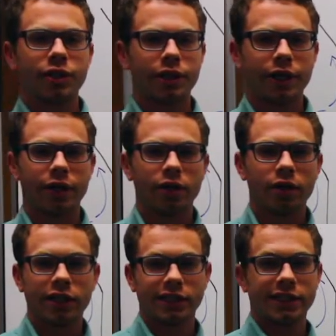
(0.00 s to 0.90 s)
earlier,
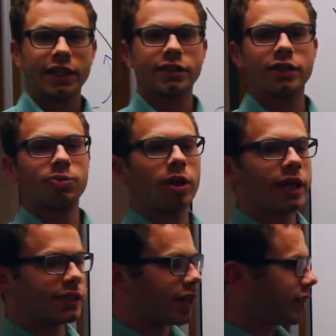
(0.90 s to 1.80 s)
the success of this play
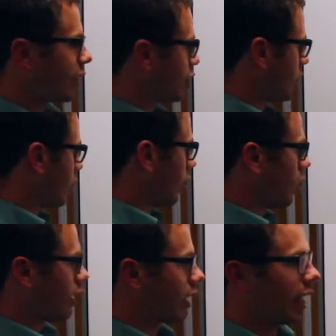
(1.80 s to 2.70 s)
is contingent
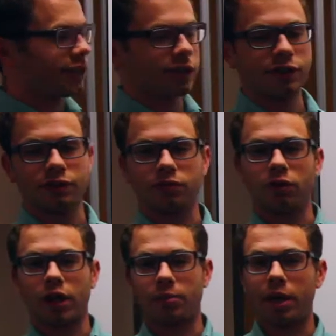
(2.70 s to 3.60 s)
on Kansas
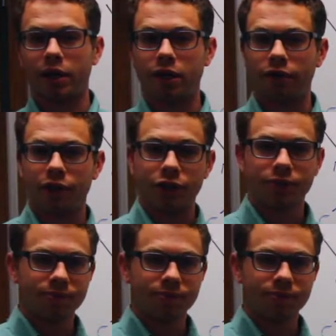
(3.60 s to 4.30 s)
running man coverage.